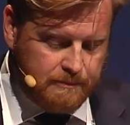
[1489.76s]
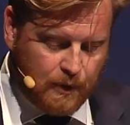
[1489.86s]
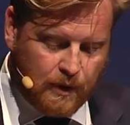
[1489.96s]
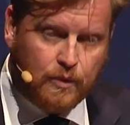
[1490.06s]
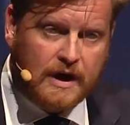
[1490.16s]

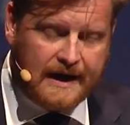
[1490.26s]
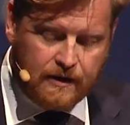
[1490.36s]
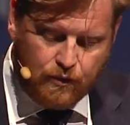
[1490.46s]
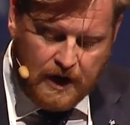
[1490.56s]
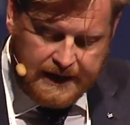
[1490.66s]
But when we get
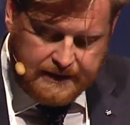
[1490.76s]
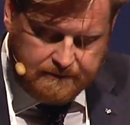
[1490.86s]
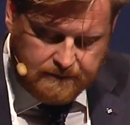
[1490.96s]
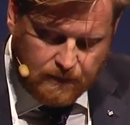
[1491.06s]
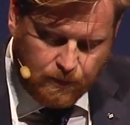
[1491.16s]
it right,
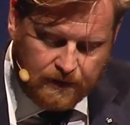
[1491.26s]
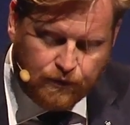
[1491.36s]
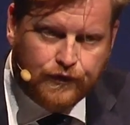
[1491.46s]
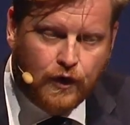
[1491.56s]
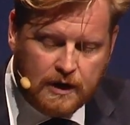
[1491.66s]
when
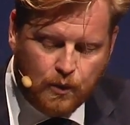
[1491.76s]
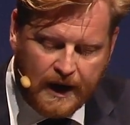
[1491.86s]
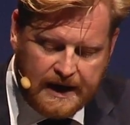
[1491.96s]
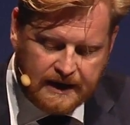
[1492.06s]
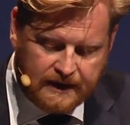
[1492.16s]
fully
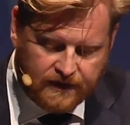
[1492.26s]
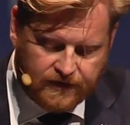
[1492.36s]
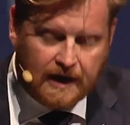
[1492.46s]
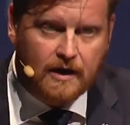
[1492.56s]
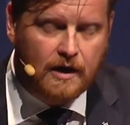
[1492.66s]
weighing in the
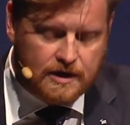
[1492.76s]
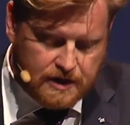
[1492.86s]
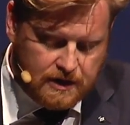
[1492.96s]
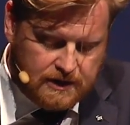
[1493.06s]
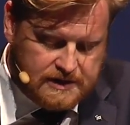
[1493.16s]

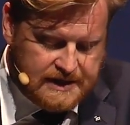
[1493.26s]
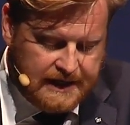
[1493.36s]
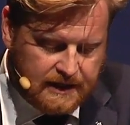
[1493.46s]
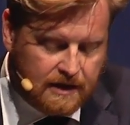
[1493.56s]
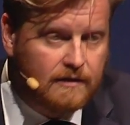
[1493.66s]
psychological
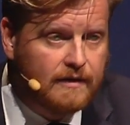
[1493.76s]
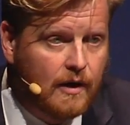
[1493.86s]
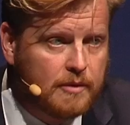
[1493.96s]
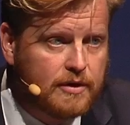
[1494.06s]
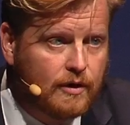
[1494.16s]
understanding of
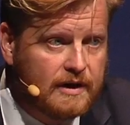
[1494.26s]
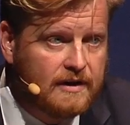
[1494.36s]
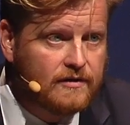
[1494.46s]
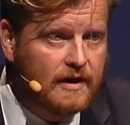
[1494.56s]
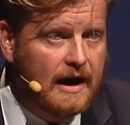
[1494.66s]
our
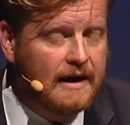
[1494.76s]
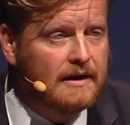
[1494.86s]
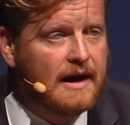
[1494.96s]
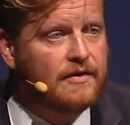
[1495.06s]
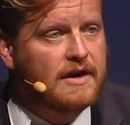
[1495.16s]
employees
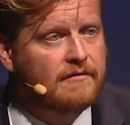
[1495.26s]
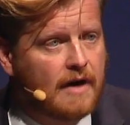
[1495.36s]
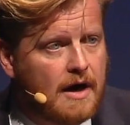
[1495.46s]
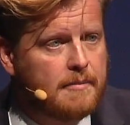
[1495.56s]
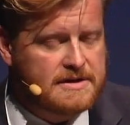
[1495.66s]
and the
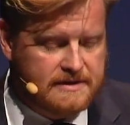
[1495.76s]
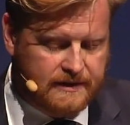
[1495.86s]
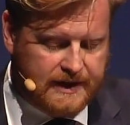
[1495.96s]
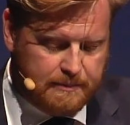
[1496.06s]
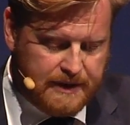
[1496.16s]
environments
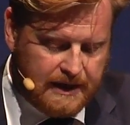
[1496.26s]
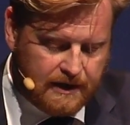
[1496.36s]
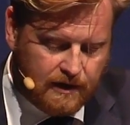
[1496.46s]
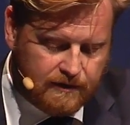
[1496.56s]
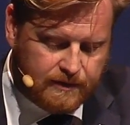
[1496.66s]
that they are
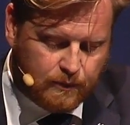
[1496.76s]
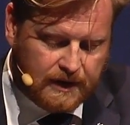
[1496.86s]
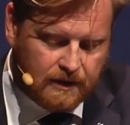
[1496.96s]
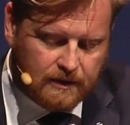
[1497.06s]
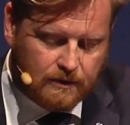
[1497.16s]
part of,
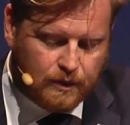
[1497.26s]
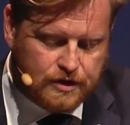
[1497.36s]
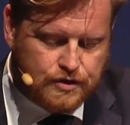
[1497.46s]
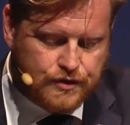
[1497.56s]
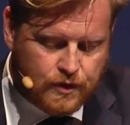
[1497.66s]
when
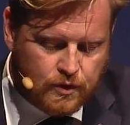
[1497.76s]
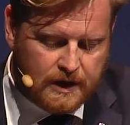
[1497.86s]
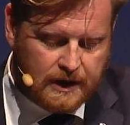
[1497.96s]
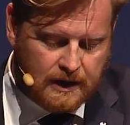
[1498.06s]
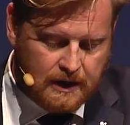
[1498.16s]
we
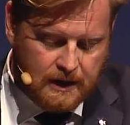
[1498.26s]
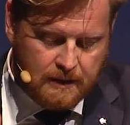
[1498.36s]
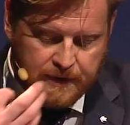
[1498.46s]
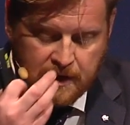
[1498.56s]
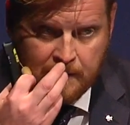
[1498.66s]
truly
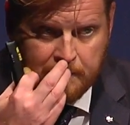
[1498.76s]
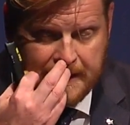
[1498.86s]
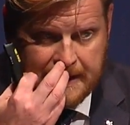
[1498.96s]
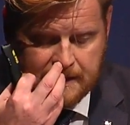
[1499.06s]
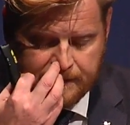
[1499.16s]
become
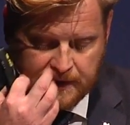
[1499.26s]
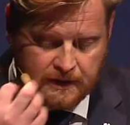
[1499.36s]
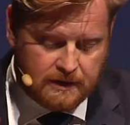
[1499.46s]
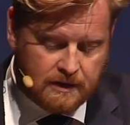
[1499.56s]
part of the